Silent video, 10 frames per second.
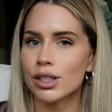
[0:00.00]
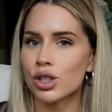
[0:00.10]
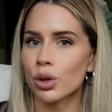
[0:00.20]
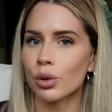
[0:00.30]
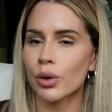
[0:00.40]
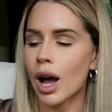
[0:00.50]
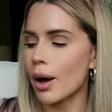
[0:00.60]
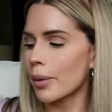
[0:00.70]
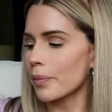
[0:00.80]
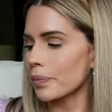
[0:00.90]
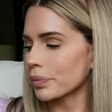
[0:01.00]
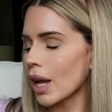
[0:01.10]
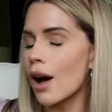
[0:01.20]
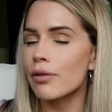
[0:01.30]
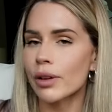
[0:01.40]
into um,
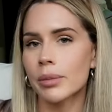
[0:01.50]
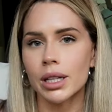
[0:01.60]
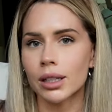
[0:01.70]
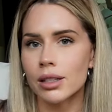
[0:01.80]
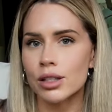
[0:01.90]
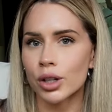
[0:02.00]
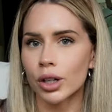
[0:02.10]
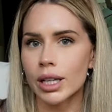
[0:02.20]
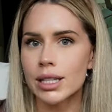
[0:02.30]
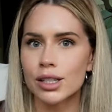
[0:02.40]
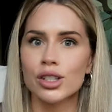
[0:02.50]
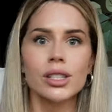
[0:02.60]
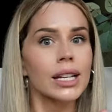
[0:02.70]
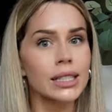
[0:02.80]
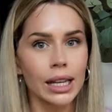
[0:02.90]
how feminine the skirt is and
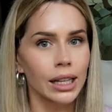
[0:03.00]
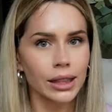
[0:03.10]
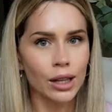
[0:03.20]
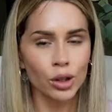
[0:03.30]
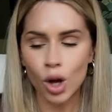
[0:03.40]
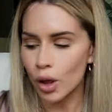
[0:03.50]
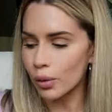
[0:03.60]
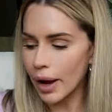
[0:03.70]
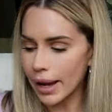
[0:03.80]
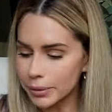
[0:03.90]
just like taking that look all the way.